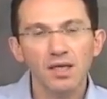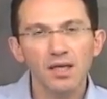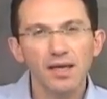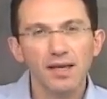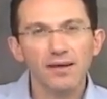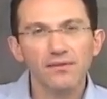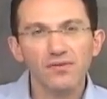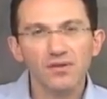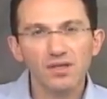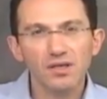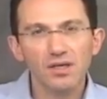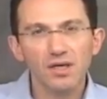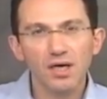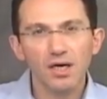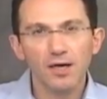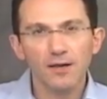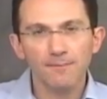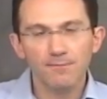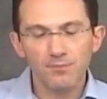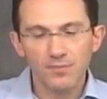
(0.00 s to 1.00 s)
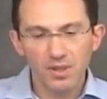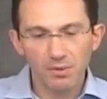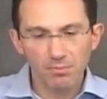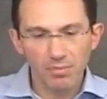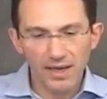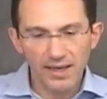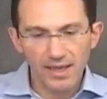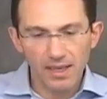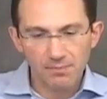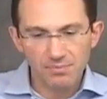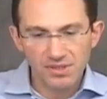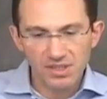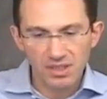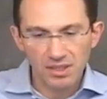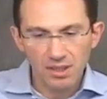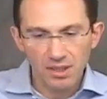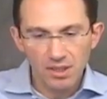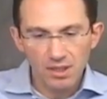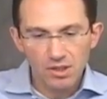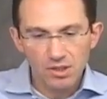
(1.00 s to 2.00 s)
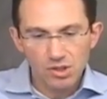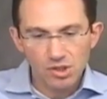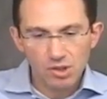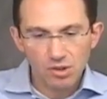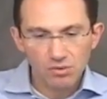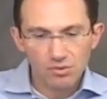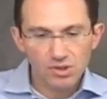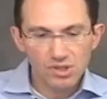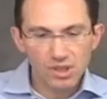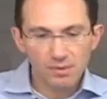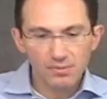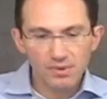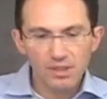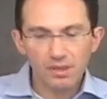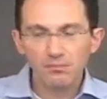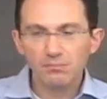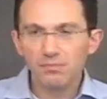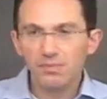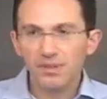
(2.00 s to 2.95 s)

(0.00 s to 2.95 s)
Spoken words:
and the biopsy. So some of them,